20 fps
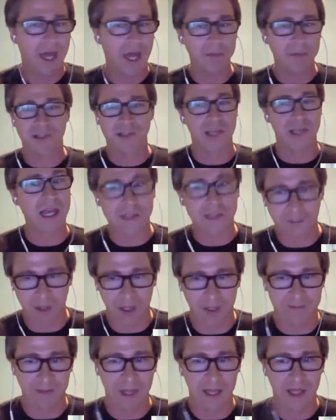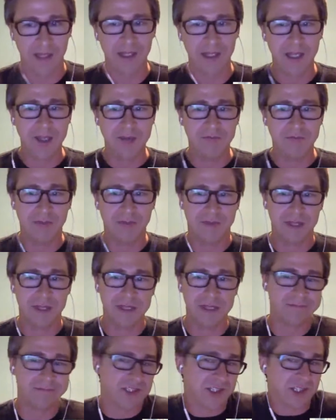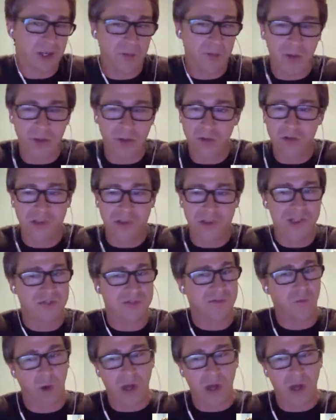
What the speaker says: I'm psyched about that. But then someone who's just